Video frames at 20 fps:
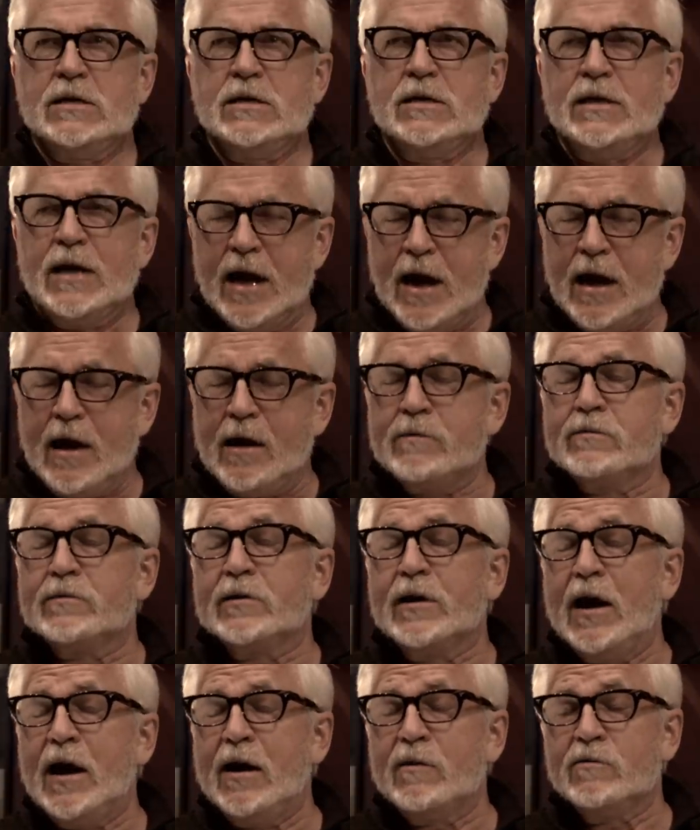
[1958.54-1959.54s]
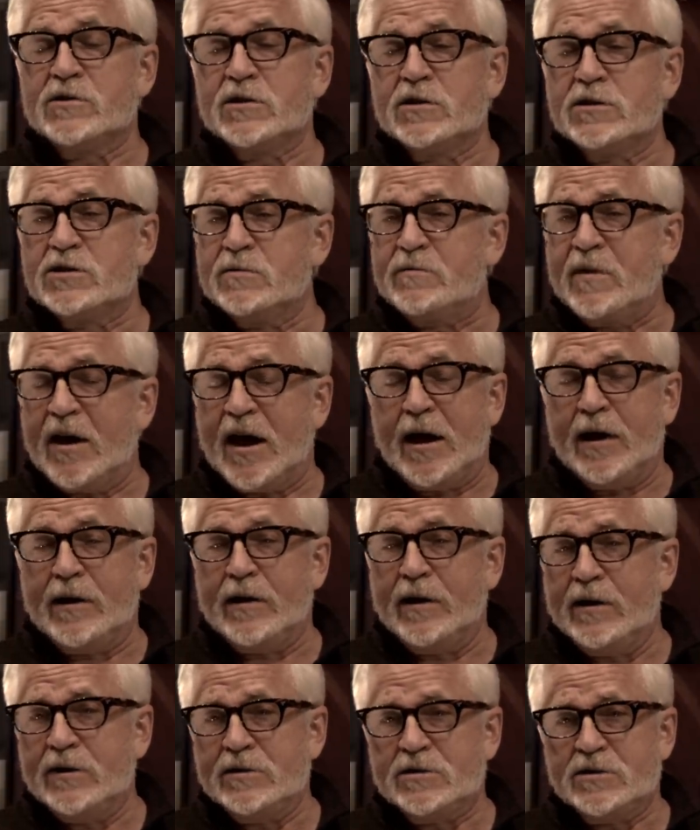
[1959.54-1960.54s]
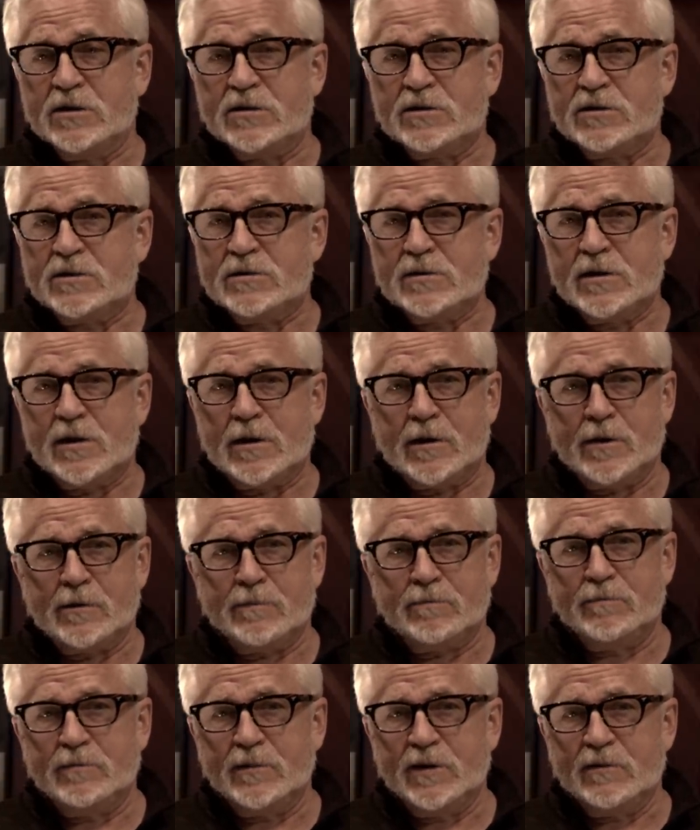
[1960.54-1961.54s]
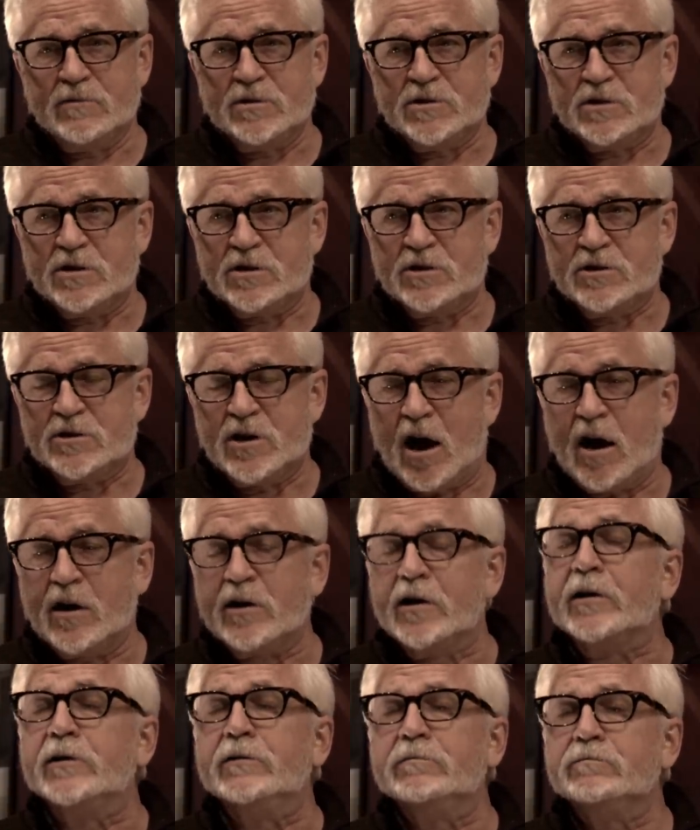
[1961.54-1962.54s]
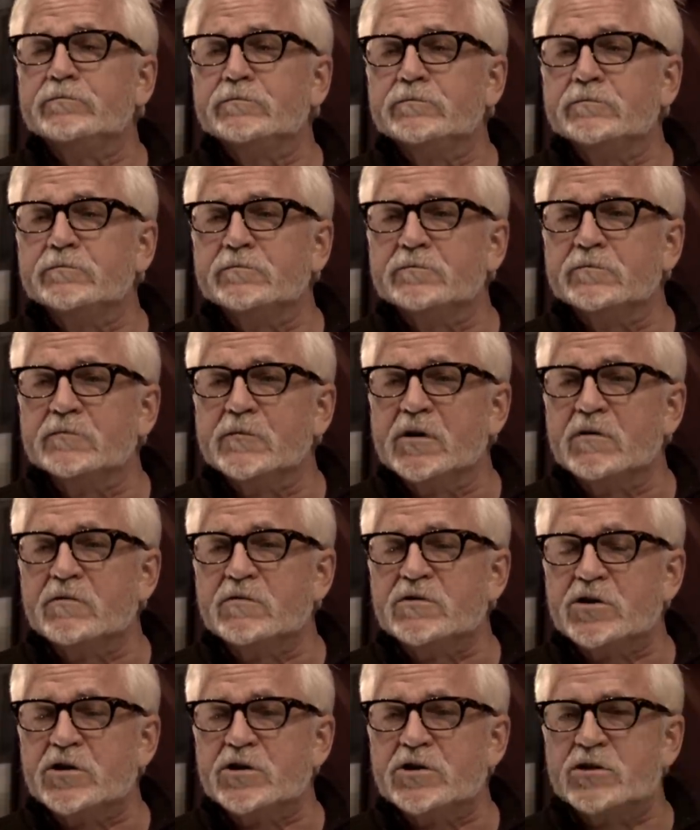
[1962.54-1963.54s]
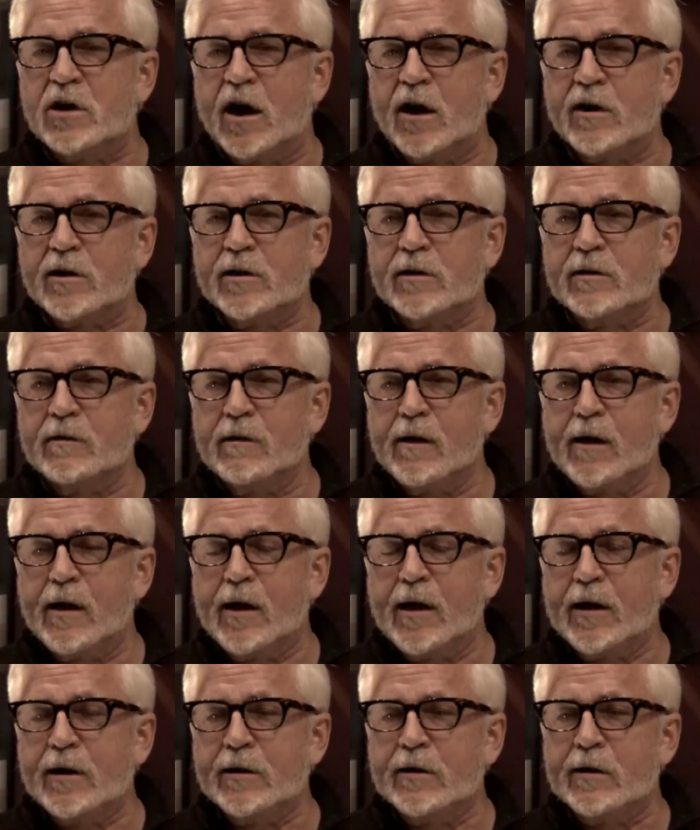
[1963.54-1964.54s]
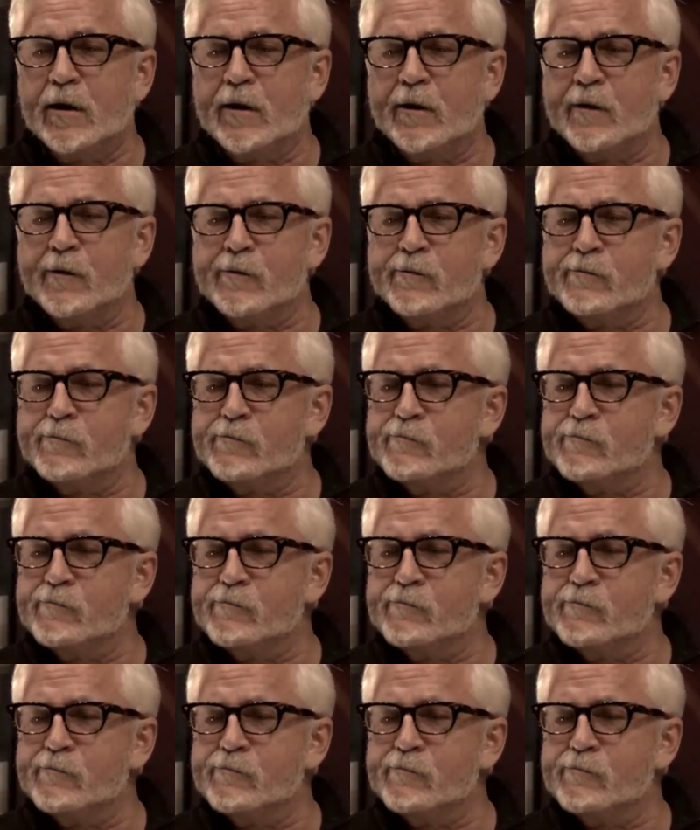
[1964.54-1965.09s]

Yeah, yeah. I was in Japan and it just uh, it was just shocking. It was just shocking. I uh,